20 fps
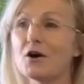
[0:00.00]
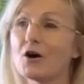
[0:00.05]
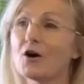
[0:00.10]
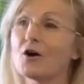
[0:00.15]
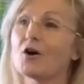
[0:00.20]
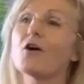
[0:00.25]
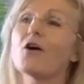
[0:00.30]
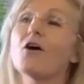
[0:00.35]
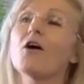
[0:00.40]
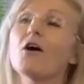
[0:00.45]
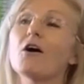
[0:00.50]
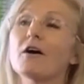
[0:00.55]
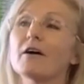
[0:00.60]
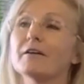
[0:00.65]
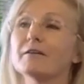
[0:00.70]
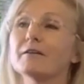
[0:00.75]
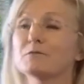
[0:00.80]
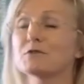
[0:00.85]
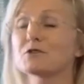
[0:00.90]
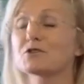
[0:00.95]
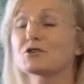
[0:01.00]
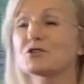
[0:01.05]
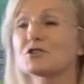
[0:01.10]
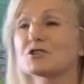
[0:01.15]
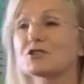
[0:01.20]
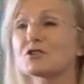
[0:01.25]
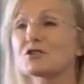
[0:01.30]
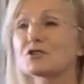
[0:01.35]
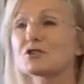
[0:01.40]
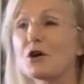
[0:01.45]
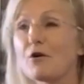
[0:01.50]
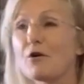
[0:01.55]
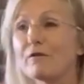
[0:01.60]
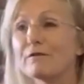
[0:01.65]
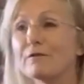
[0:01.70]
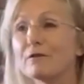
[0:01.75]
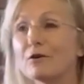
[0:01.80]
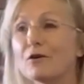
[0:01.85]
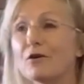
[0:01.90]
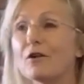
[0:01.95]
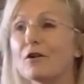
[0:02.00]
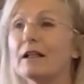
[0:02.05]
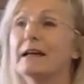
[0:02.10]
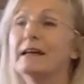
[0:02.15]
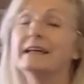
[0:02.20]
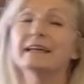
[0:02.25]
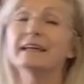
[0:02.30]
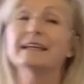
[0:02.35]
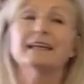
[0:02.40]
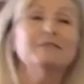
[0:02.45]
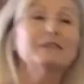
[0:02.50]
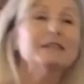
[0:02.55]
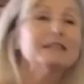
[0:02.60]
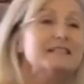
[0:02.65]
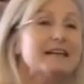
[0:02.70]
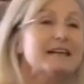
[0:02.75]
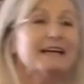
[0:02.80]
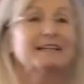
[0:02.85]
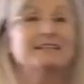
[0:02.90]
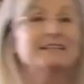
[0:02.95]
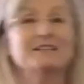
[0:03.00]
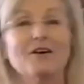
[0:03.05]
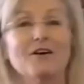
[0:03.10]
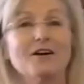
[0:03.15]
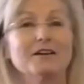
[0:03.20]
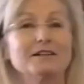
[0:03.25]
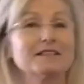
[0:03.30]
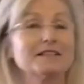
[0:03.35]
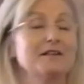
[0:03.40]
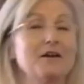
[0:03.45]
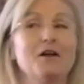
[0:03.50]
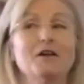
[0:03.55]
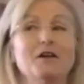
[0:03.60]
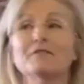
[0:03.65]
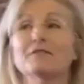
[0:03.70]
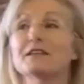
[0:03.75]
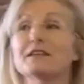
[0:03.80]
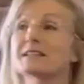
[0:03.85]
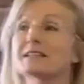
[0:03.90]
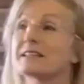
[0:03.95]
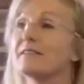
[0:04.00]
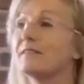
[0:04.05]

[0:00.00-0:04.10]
Her heart was just so full, giving TED Talks and all of this.